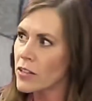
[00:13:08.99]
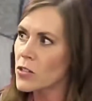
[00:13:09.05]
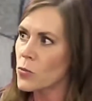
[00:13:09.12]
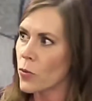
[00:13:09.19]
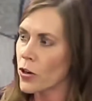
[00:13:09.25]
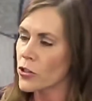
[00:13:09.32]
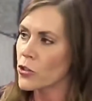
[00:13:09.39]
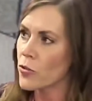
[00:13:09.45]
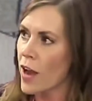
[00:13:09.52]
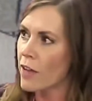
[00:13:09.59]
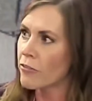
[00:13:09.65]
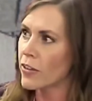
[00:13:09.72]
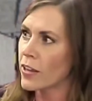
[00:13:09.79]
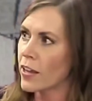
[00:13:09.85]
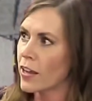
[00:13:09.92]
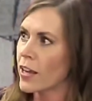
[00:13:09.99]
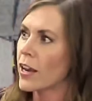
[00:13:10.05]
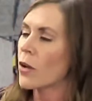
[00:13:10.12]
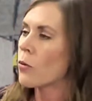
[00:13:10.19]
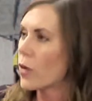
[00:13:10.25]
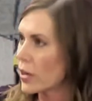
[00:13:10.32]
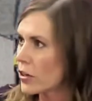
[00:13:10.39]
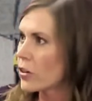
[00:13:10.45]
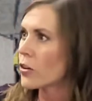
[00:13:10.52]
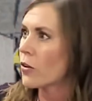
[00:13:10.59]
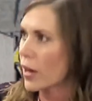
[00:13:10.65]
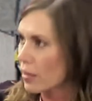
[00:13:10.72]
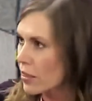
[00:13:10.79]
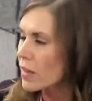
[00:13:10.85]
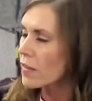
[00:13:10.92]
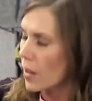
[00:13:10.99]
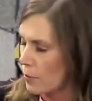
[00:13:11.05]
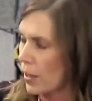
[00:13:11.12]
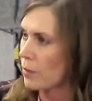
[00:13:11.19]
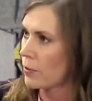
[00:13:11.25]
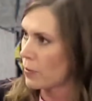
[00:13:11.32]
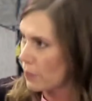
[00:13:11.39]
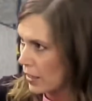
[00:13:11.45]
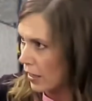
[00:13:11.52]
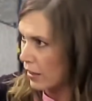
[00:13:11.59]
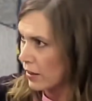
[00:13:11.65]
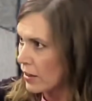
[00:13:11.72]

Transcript: this word trafficking and I want you to know, I think that might be me.